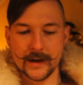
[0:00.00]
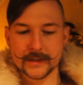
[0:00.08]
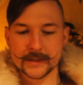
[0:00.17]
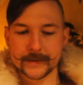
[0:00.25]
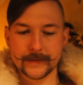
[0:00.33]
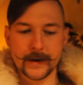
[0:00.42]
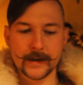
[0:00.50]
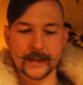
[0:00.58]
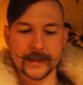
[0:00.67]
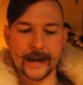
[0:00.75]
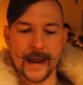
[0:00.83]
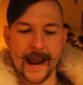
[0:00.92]
it's
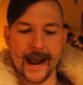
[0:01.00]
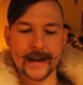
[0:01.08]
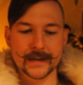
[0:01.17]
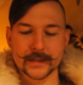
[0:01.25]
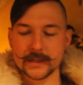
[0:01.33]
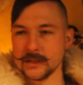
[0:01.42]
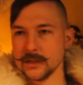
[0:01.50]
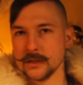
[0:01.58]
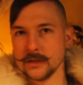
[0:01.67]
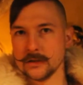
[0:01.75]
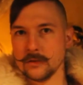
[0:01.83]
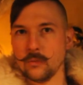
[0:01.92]
finally at
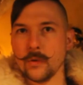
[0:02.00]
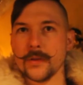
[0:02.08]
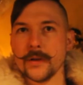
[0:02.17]
where